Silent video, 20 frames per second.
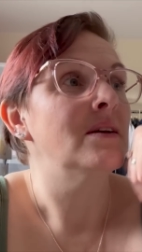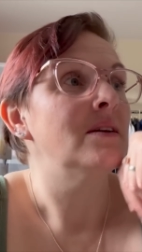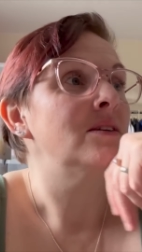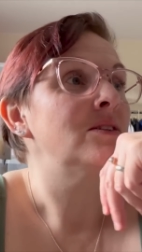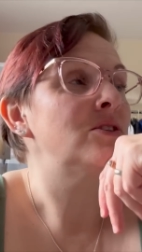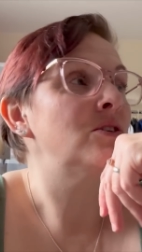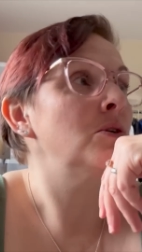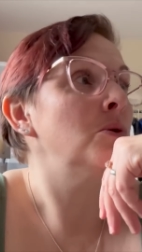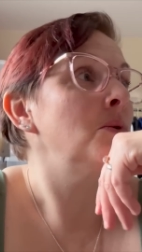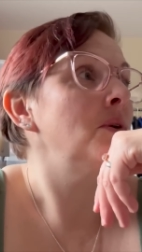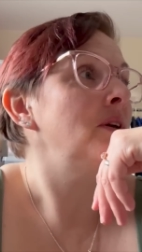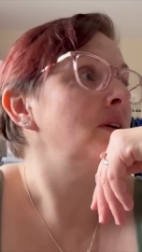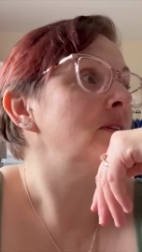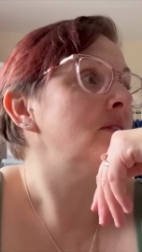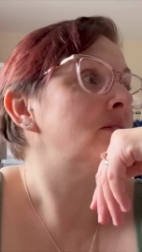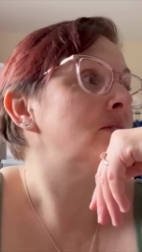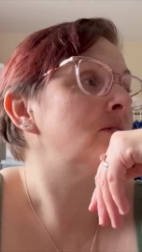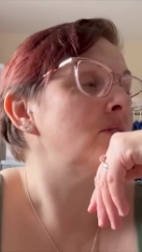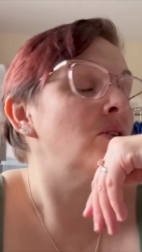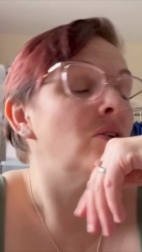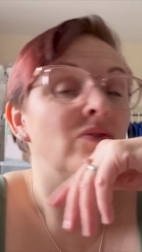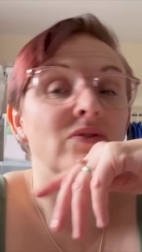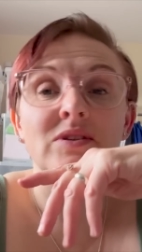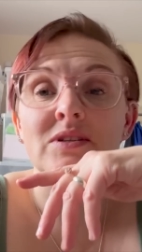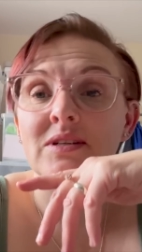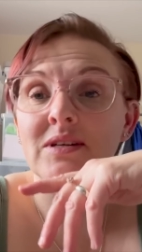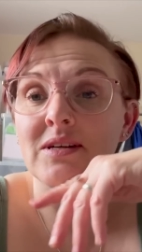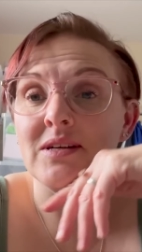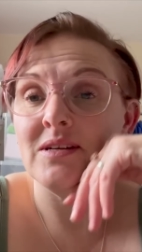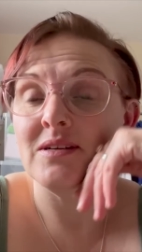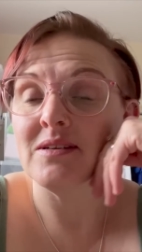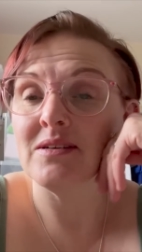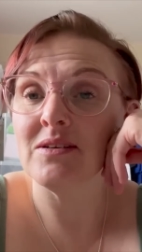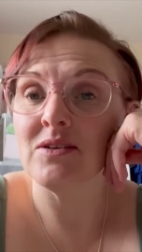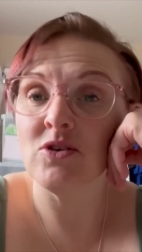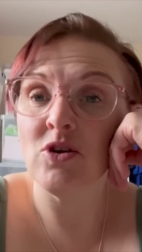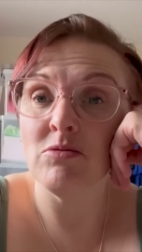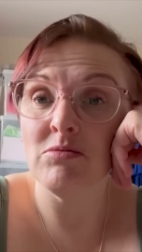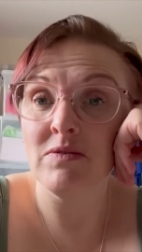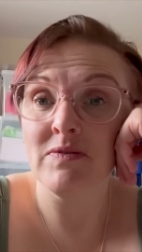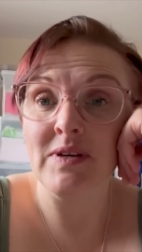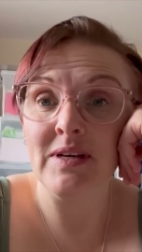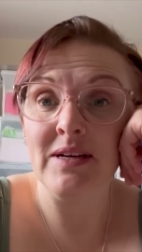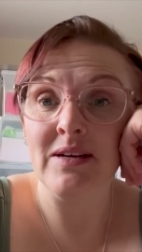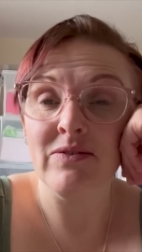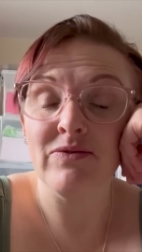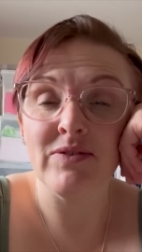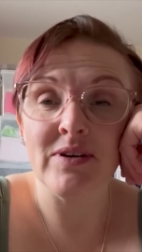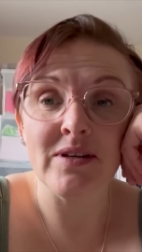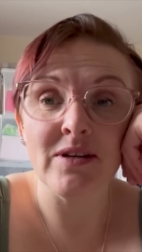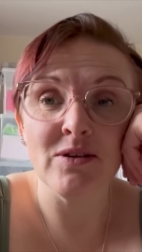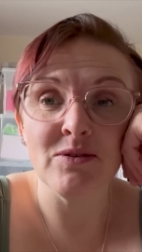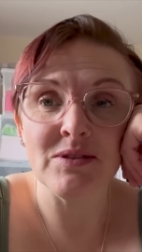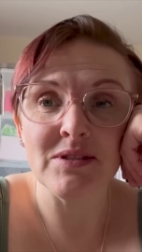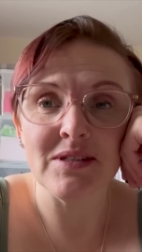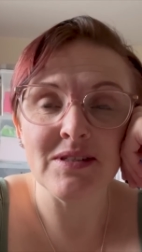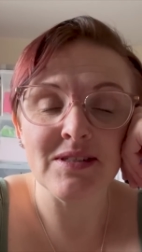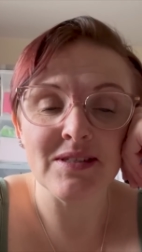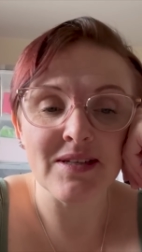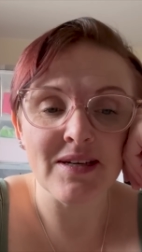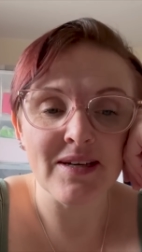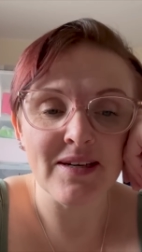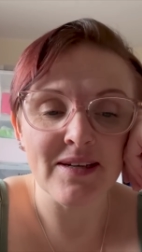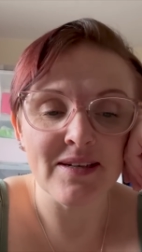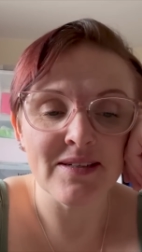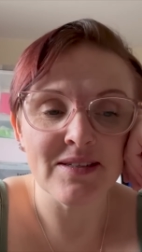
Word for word: So it's obviously Comic Relief Red Nose Day today.